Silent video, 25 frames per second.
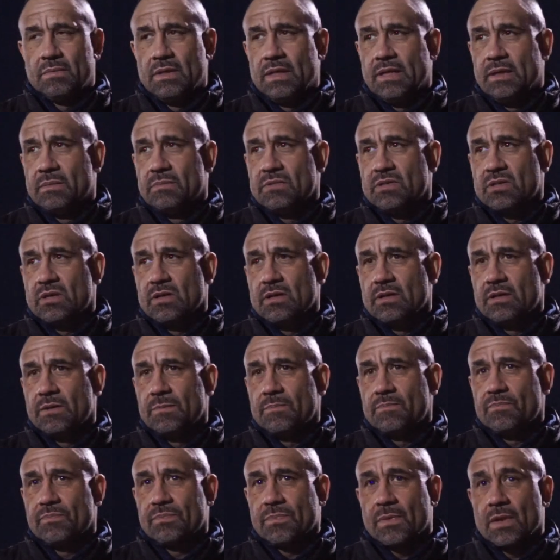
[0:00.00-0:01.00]
Liam's
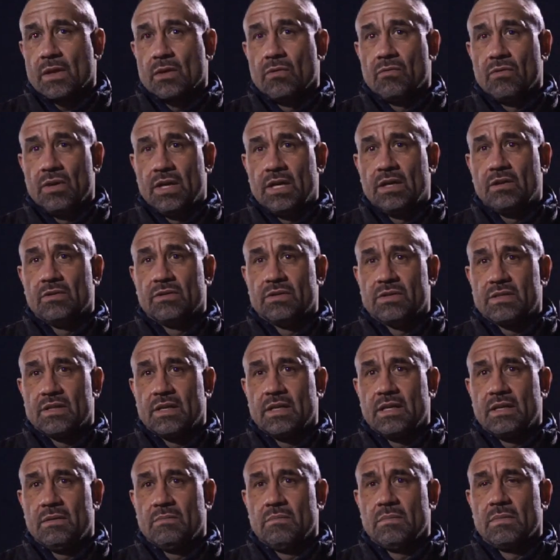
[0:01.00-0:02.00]
got a really good
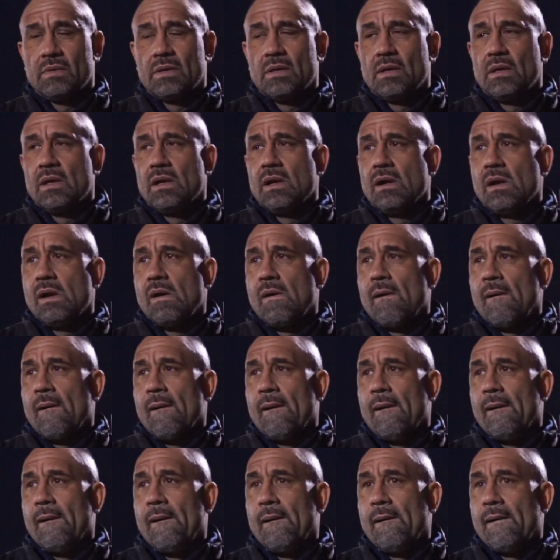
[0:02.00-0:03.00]
team,
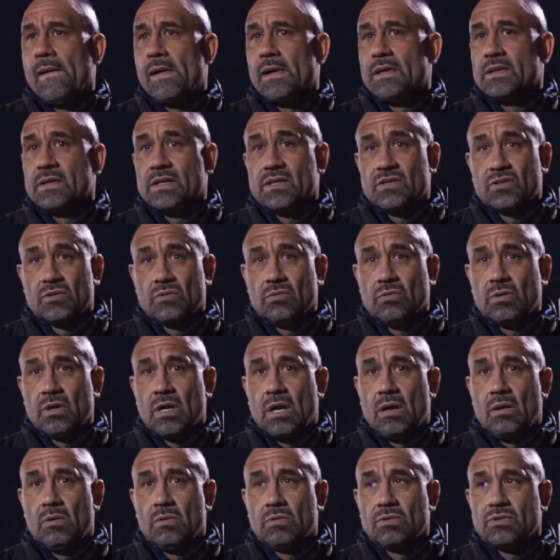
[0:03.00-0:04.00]
and they score
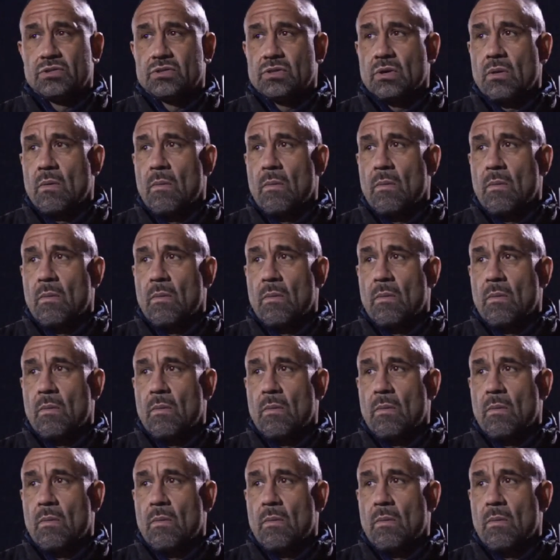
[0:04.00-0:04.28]
goals.